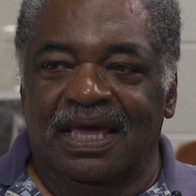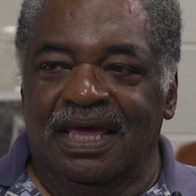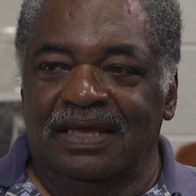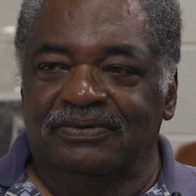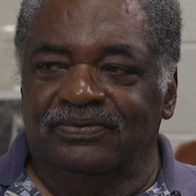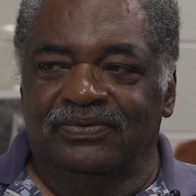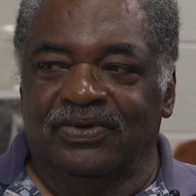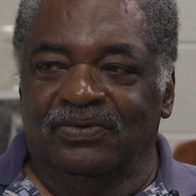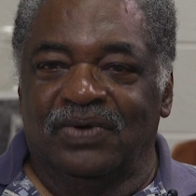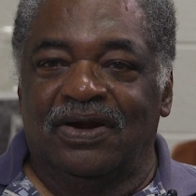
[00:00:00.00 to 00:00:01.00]
And
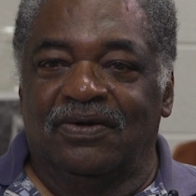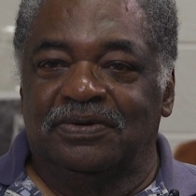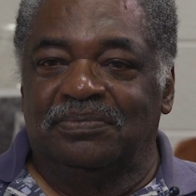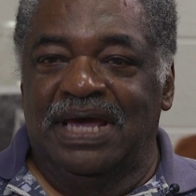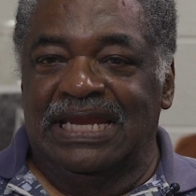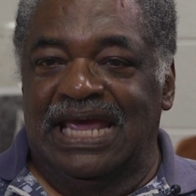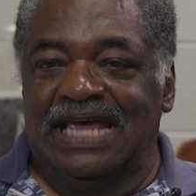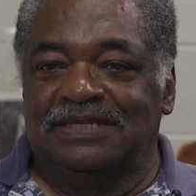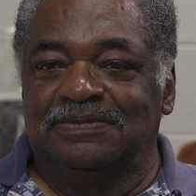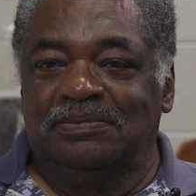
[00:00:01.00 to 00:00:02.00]
right off the bat, he
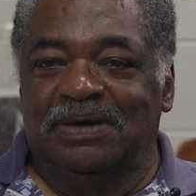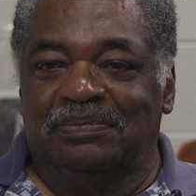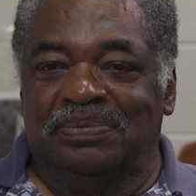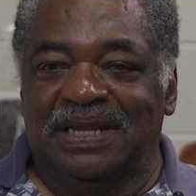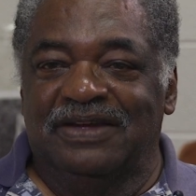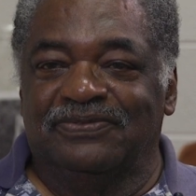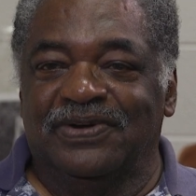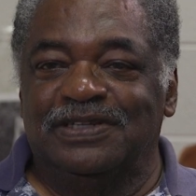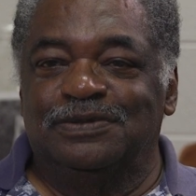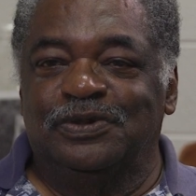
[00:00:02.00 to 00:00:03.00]
asked me about playing
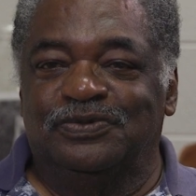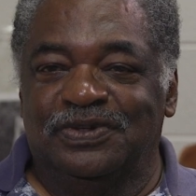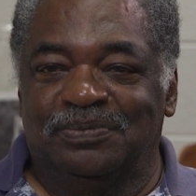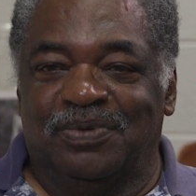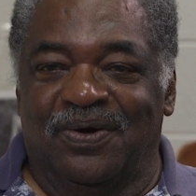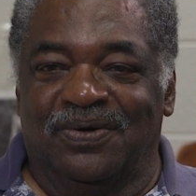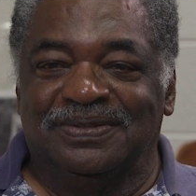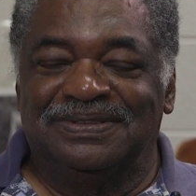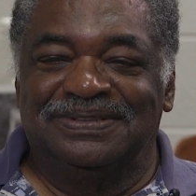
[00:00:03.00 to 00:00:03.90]
freshman football.